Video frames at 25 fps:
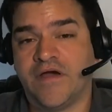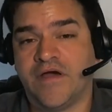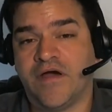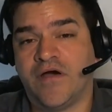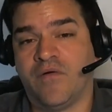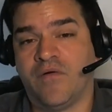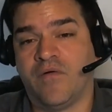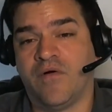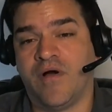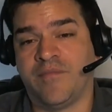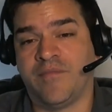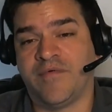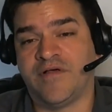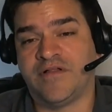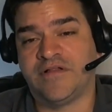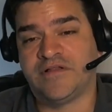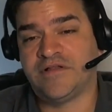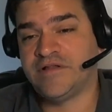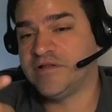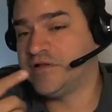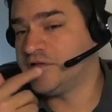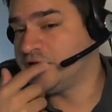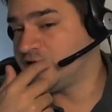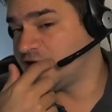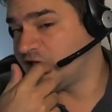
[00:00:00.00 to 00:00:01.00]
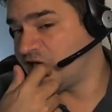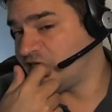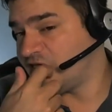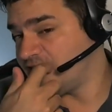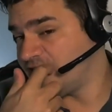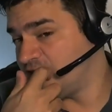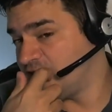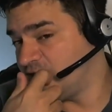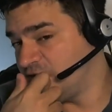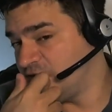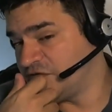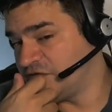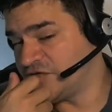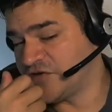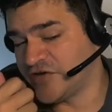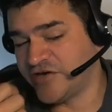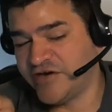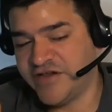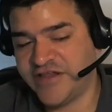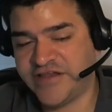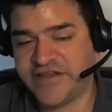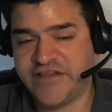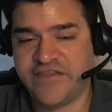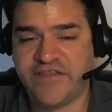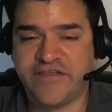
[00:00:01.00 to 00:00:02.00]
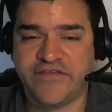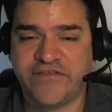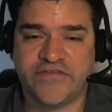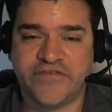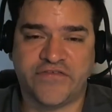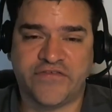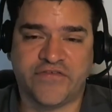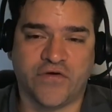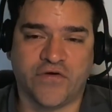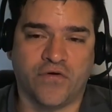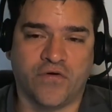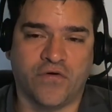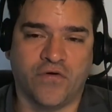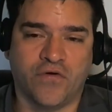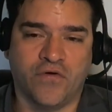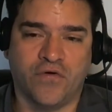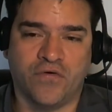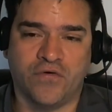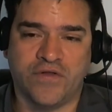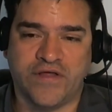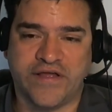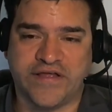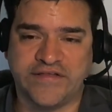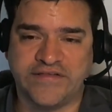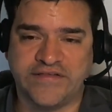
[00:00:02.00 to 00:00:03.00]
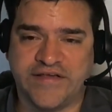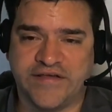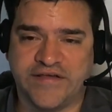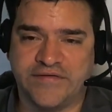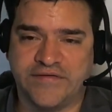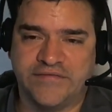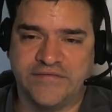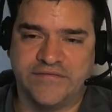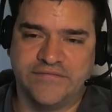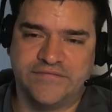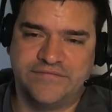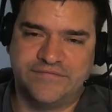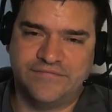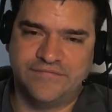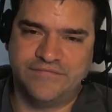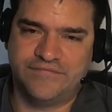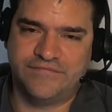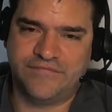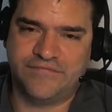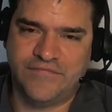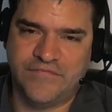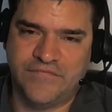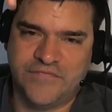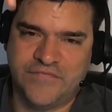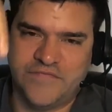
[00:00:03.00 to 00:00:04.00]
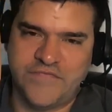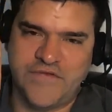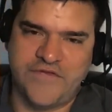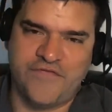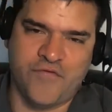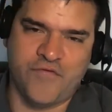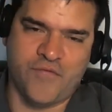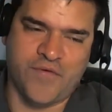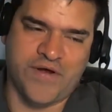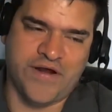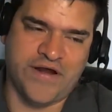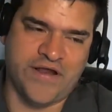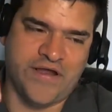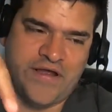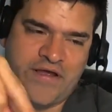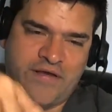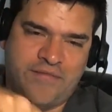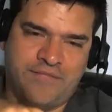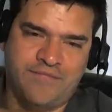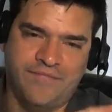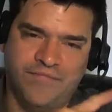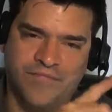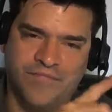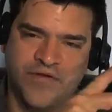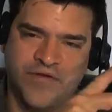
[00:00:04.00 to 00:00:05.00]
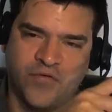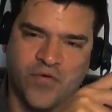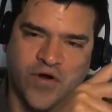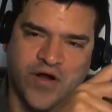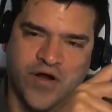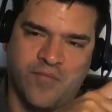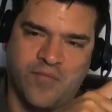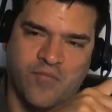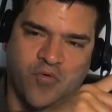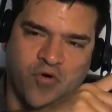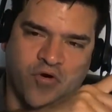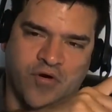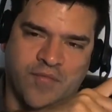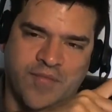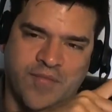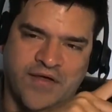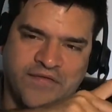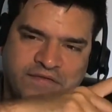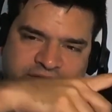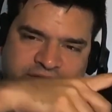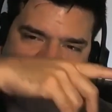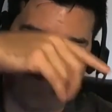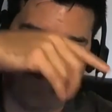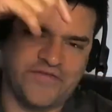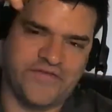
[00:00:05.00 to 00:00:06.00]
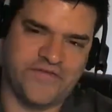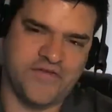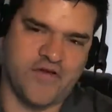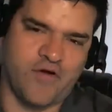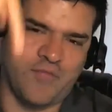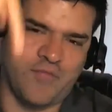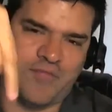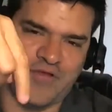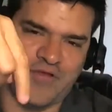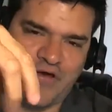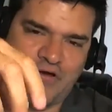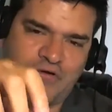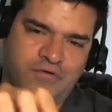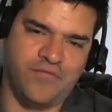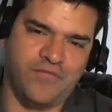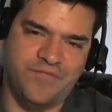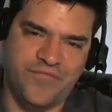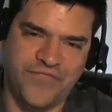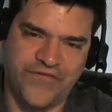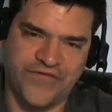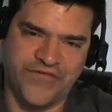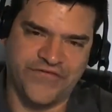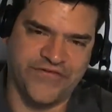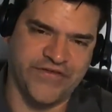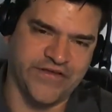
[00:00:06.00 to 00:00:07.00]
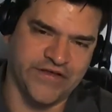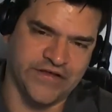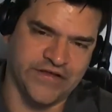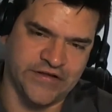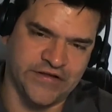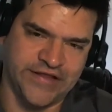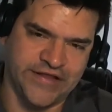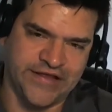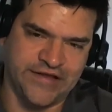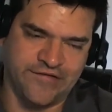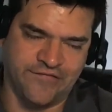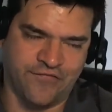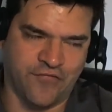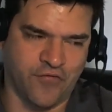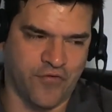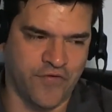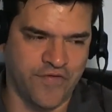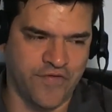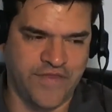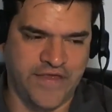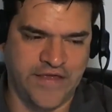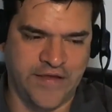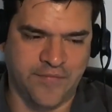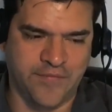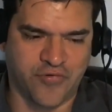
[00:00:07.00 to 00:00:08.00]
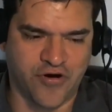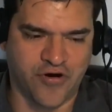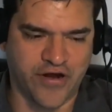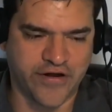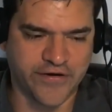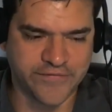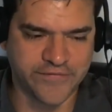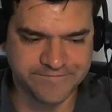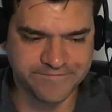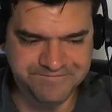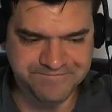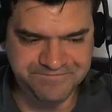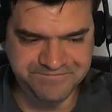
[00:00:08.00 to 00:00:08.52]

Well, I'm glad that you turned into this. So, like I said, if you want to inquire more about this, go below. You see a link for the product.